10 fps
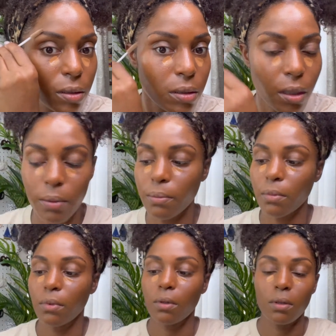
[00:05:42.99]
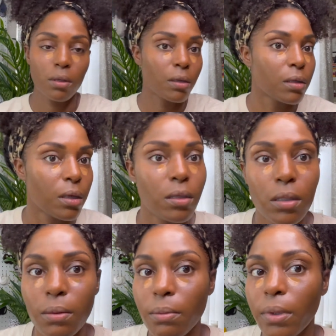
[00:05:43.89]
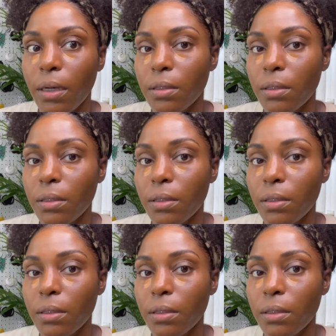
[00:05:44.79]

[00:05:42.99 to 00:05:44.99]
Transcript: Okay. That's it. Brows